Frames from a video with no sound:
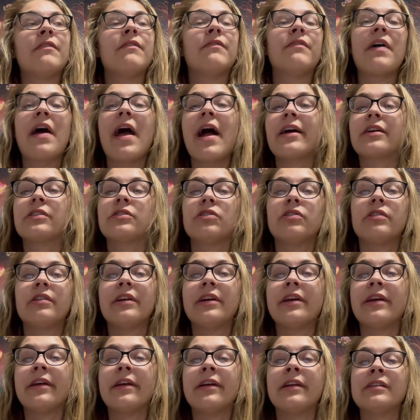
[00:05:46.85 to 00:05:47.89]

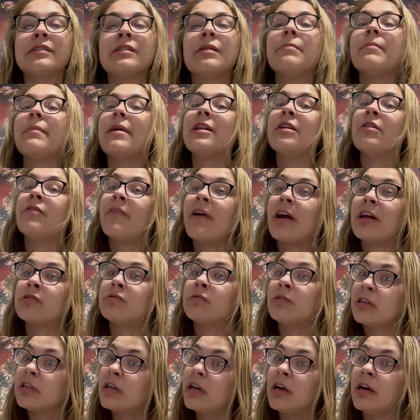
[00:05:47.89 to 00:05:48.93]
factories,
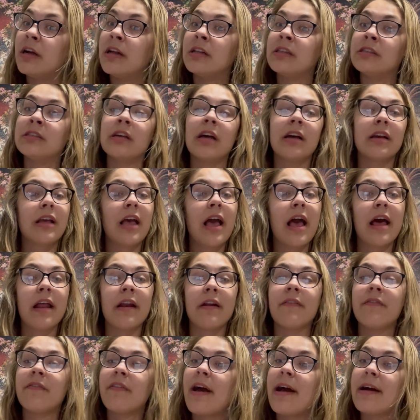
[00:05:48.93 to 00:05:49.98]
manufacturing goods,
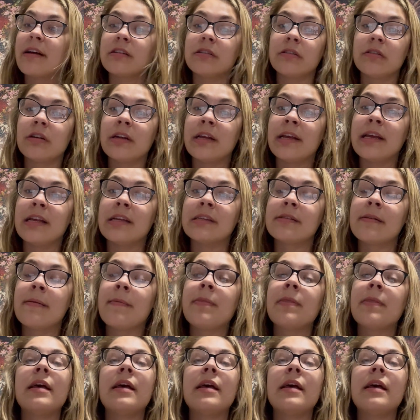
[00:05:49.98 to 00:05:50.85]
again, factories,